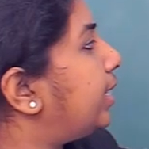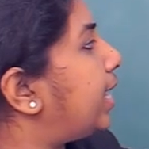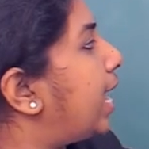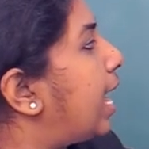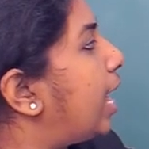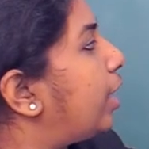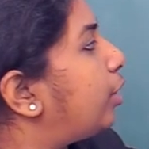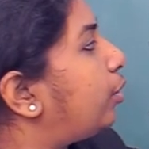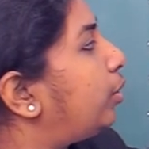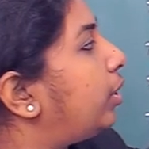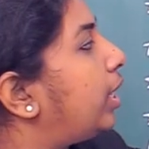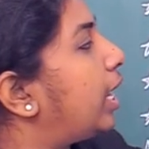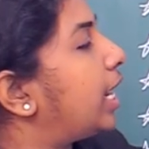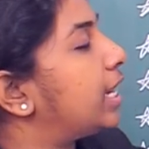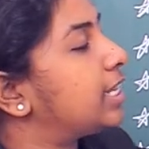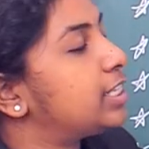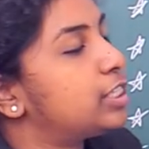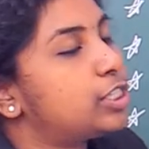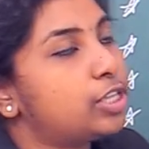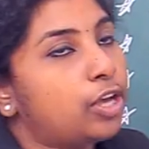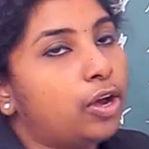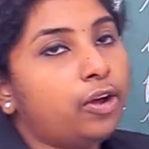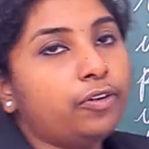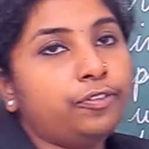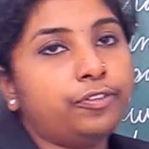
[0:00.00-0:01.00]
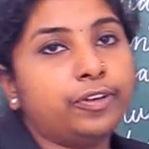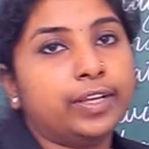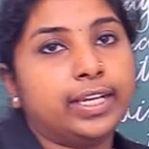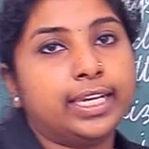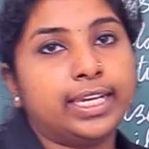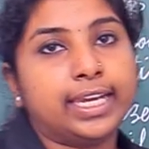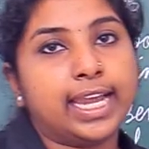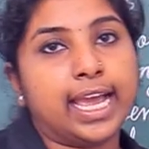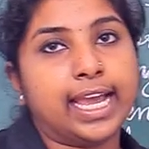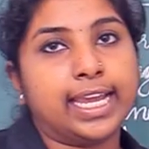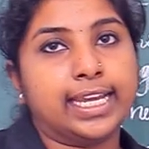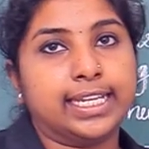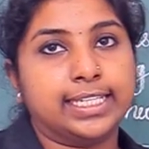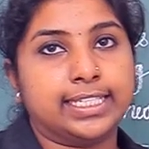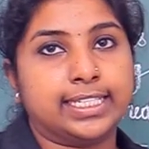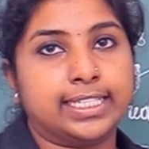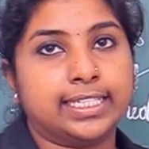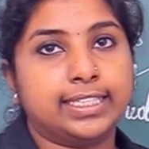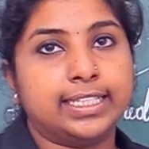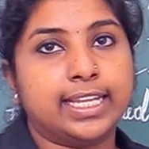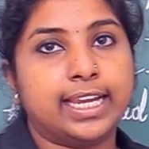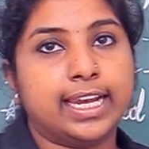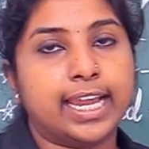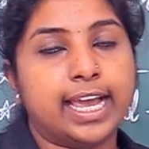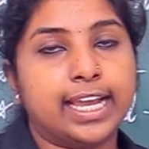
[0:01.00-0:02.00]
narrow lines of light.
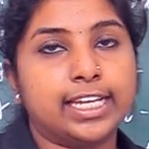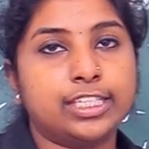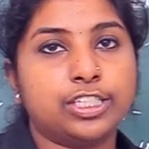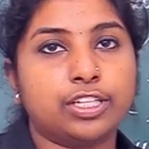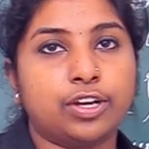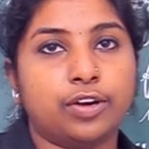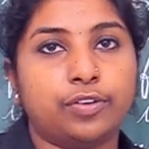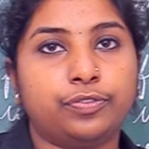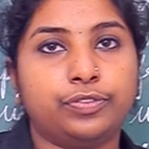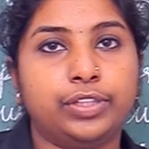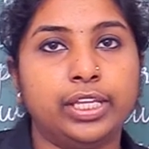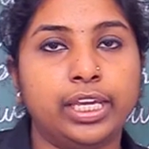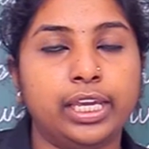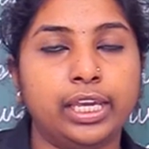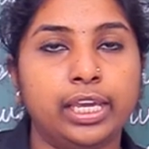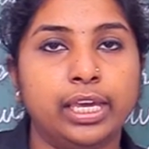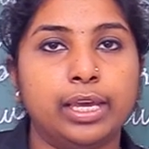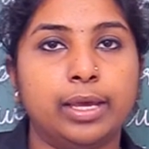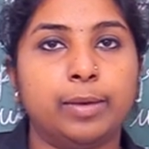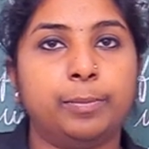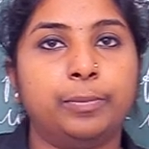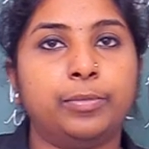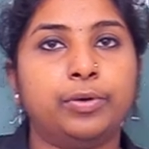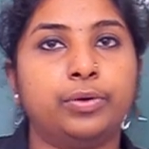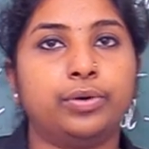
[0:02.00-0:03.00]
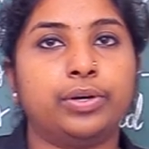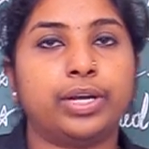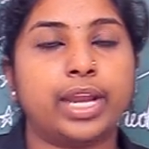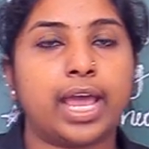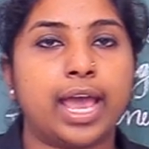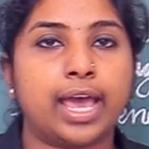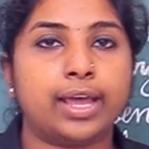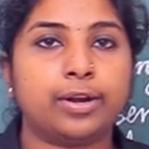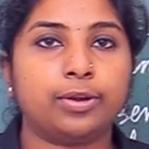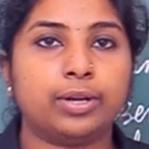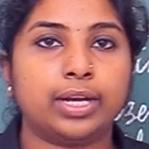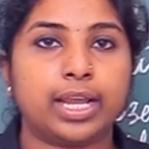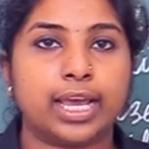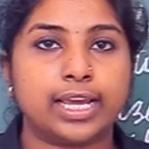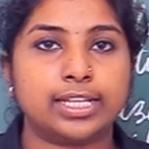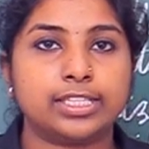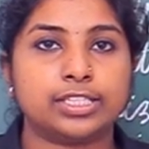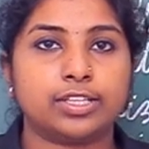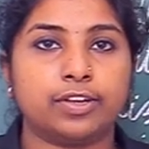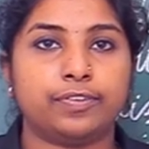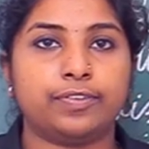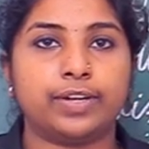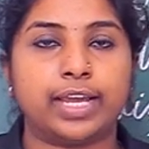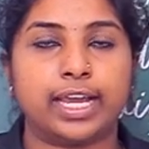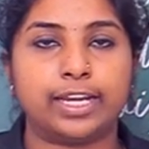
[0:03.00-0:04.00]
The light of the moon, narrow
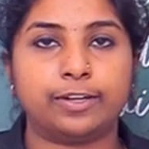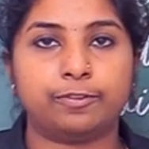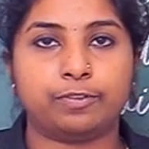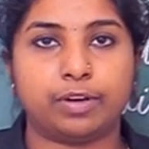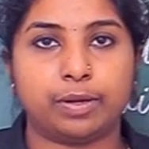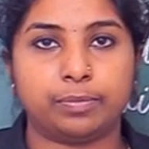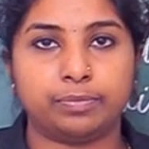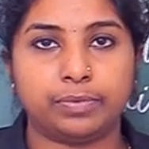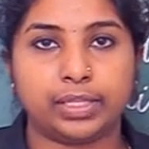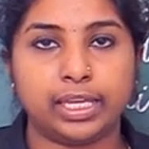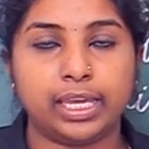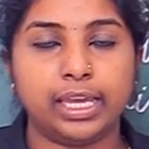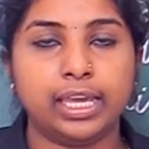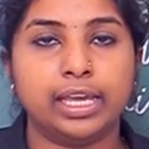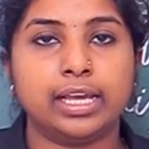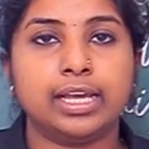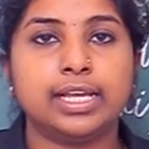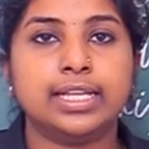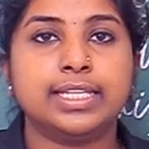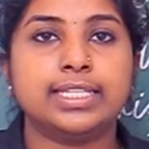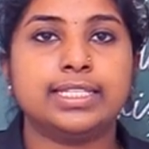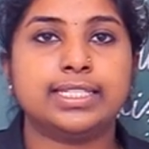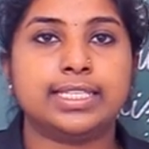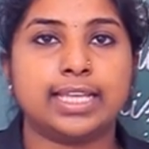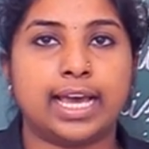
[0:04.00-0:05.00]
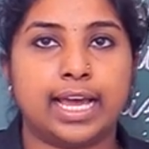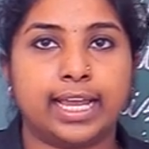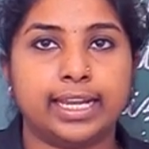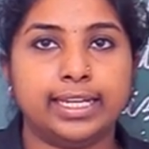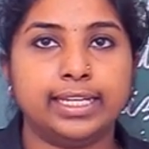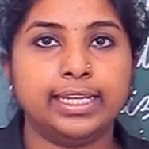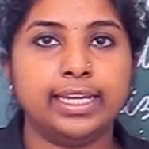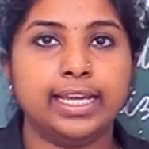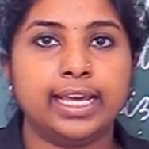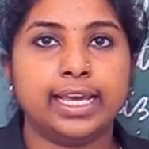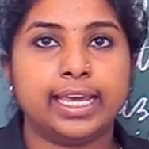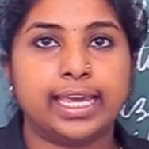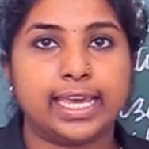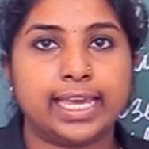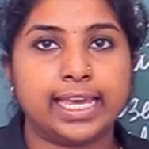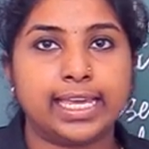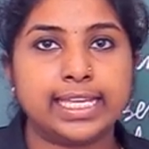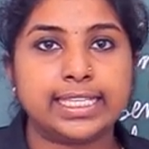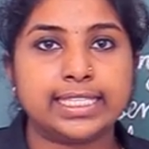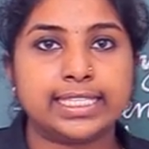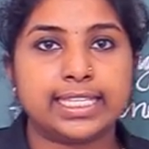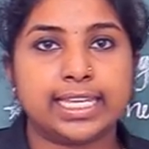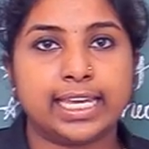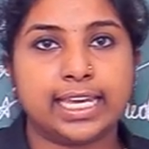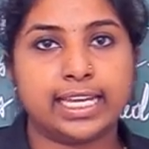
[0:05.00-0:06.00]
lines of light from the sun
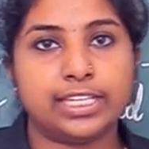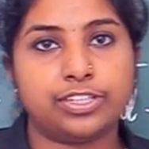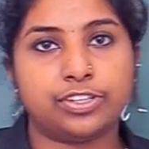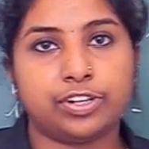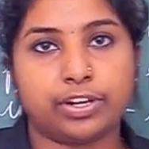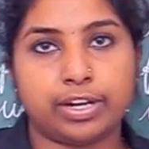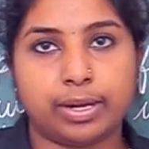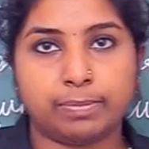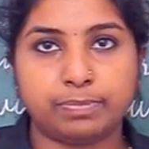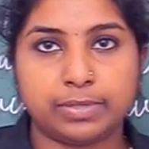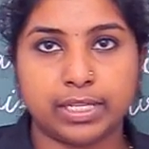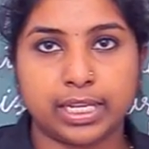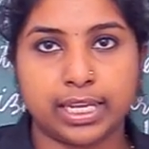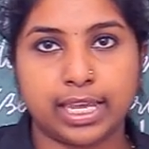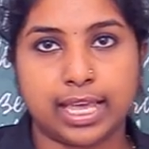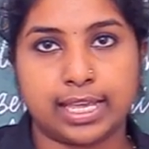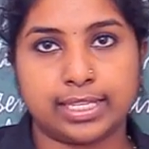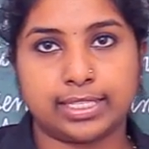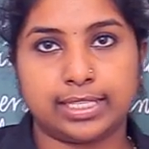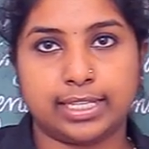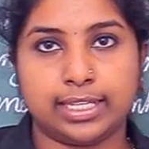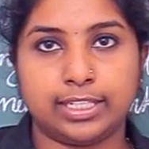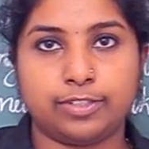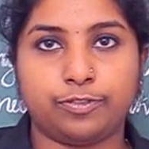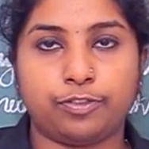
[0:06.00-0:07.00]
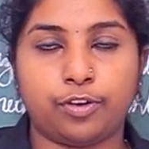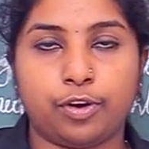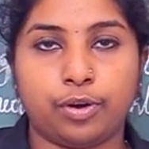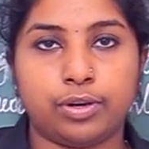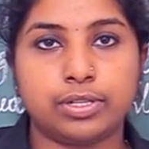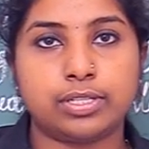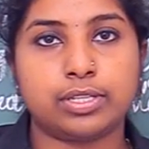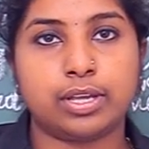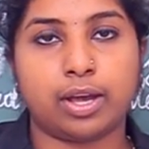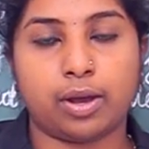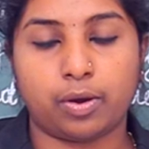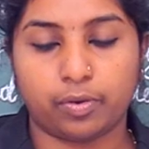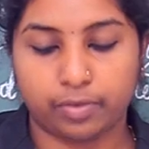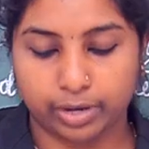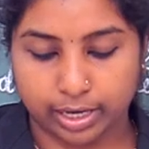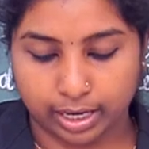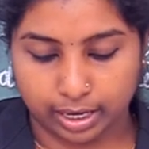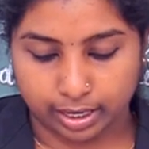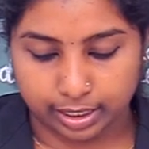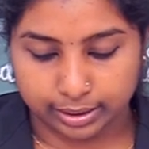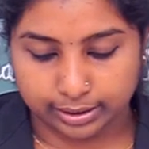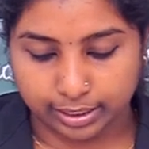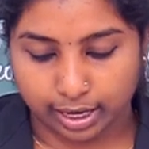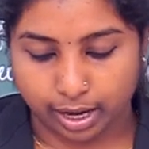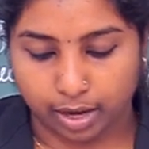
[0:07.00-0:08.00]
is interrupting us. It falls over
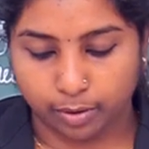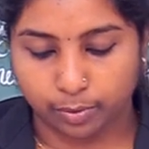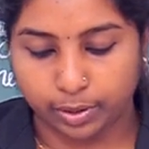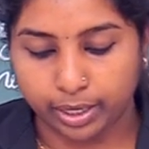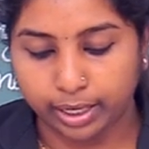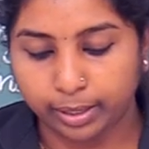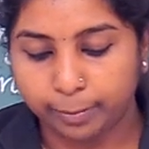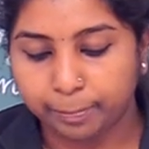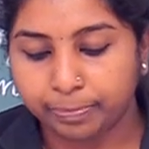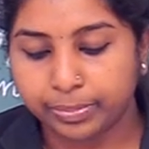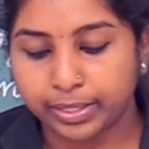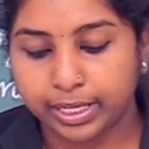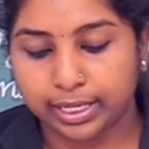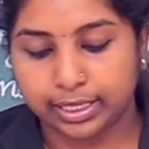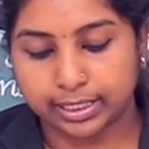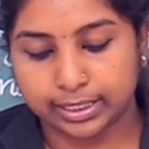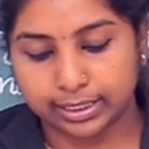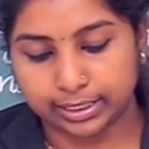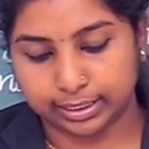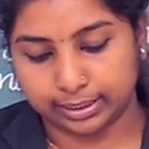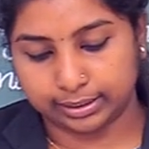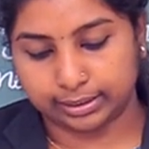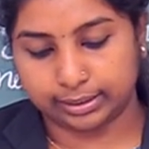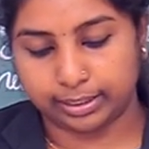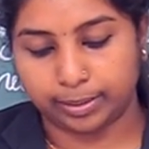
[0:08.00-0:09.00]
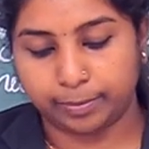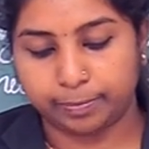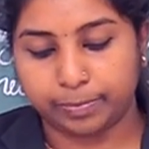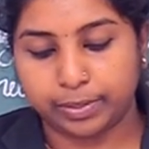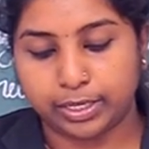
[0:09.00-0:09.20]
our earth.